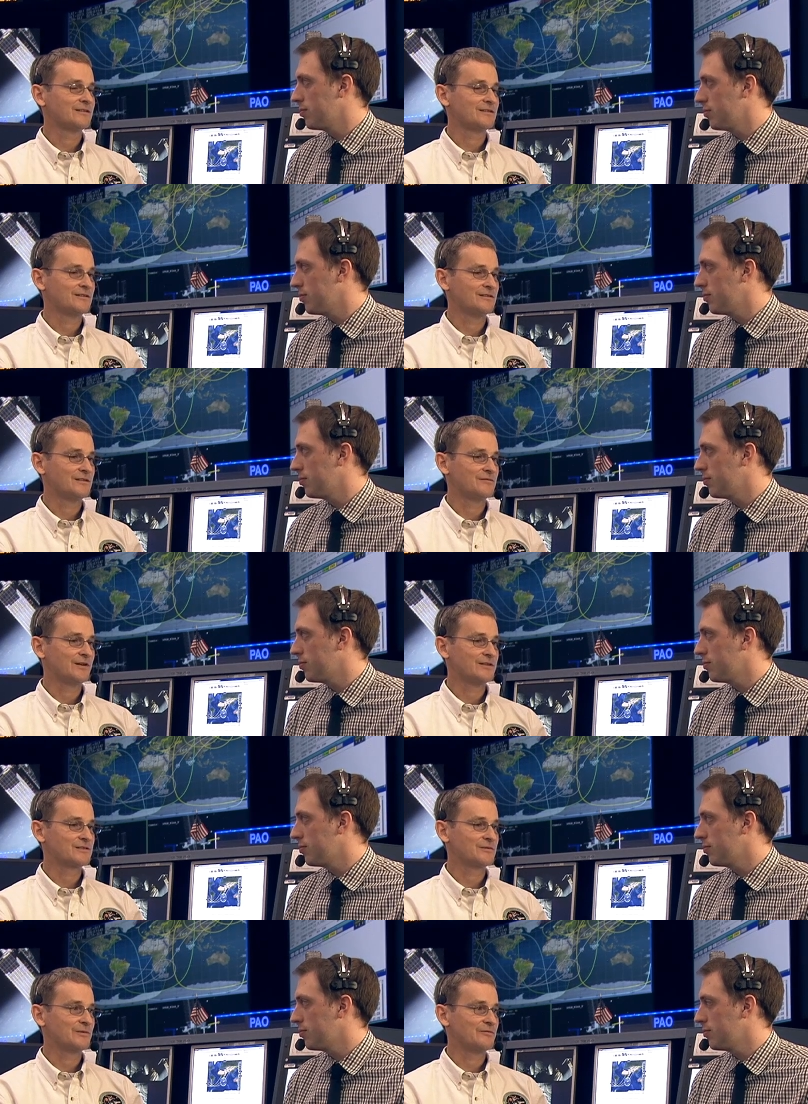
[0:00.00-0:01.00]
Speaker 1: and the
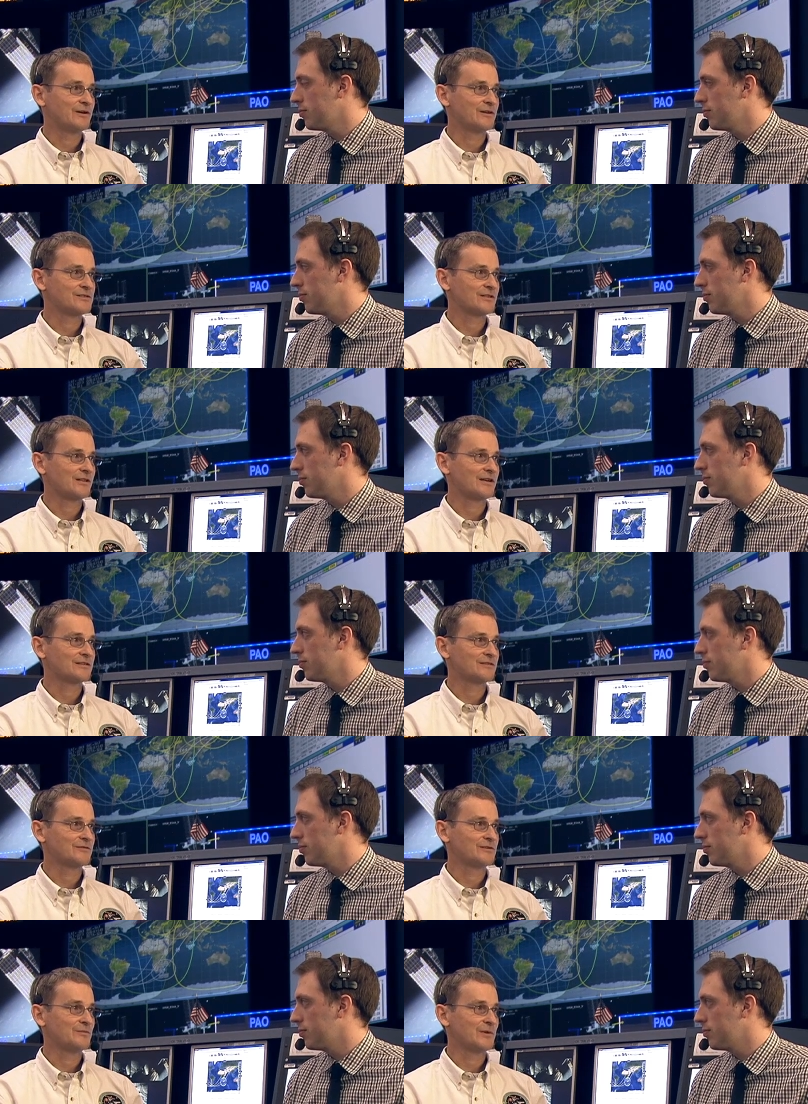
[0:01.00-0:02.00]
device can be very
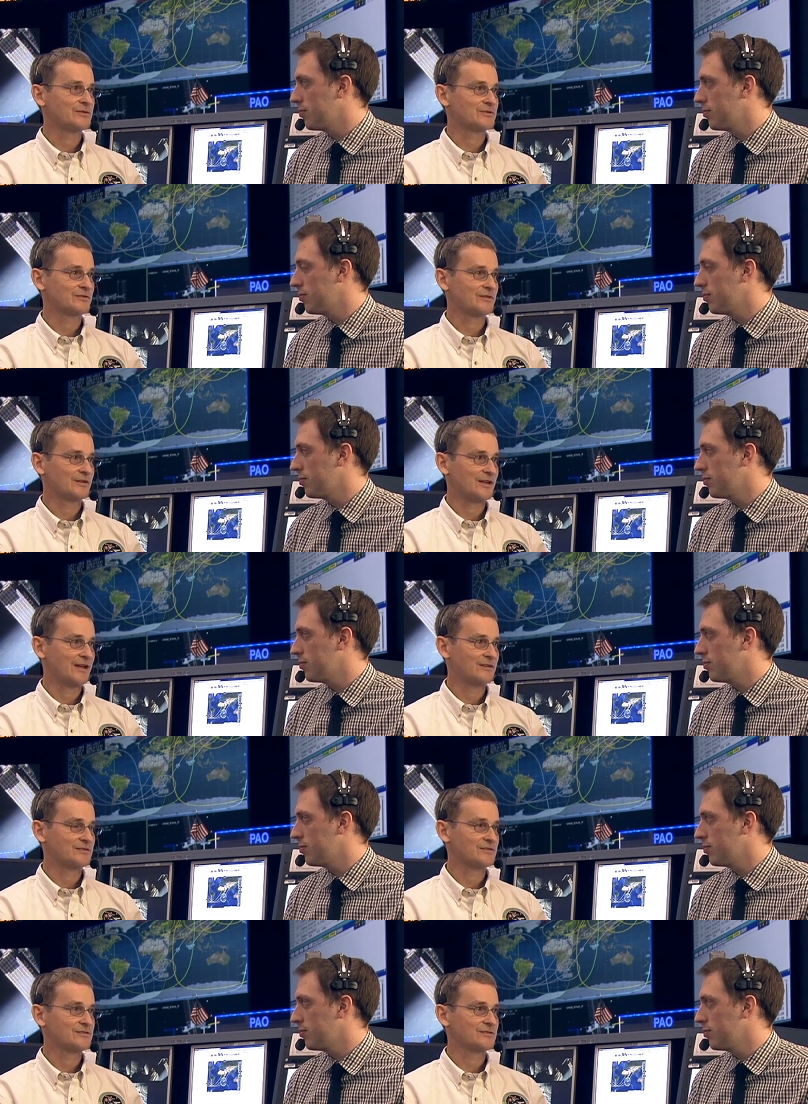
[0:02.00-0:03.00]
selective to measure the
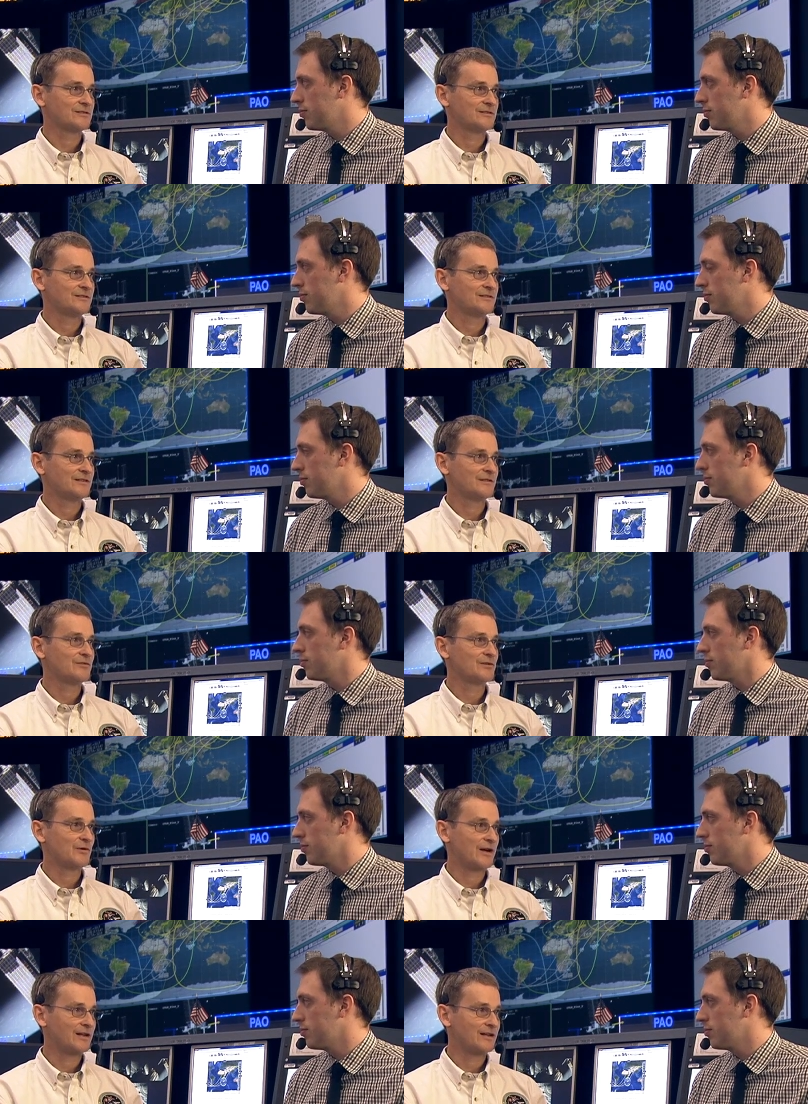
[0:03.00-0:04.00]
gases, give you
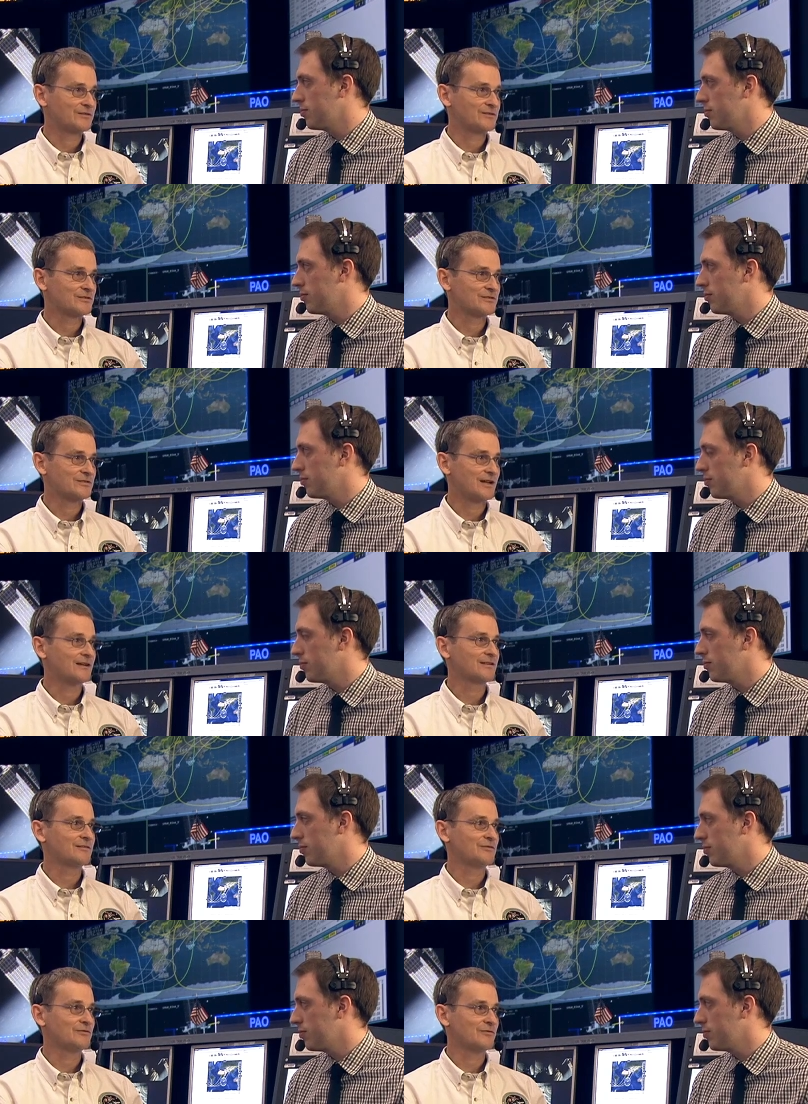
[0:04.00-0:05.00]
the right answers,
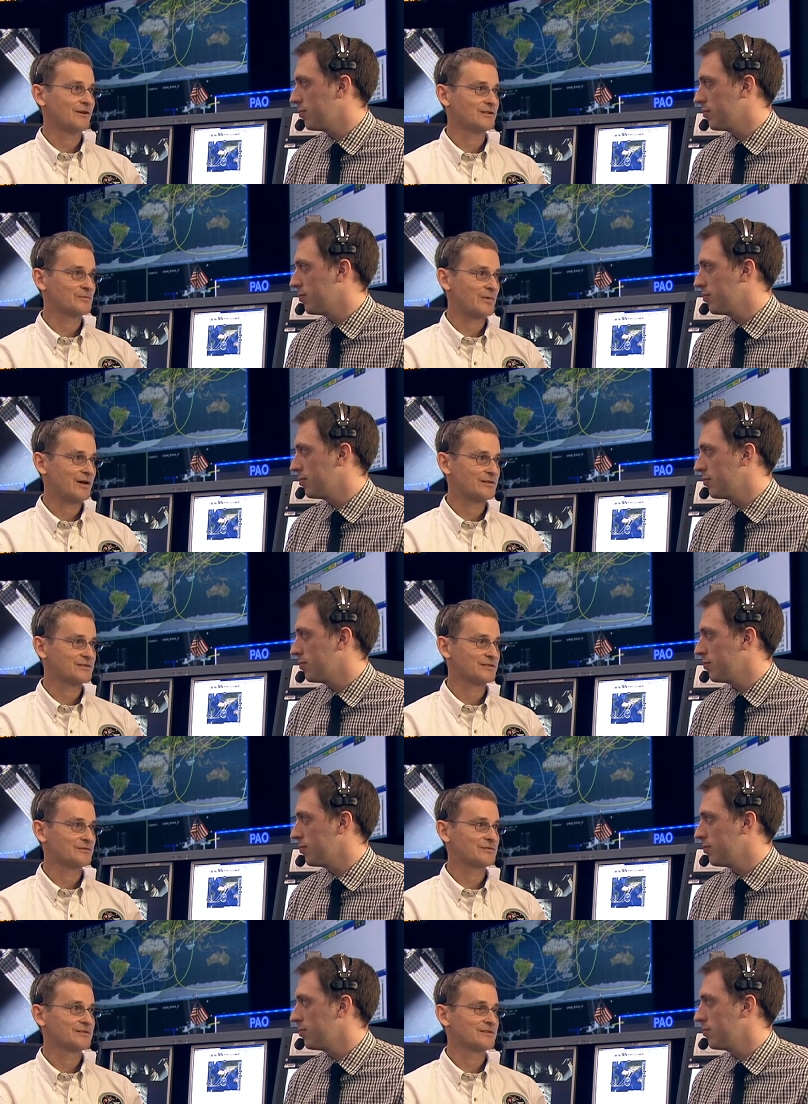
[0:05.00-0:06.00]
not give you false positives.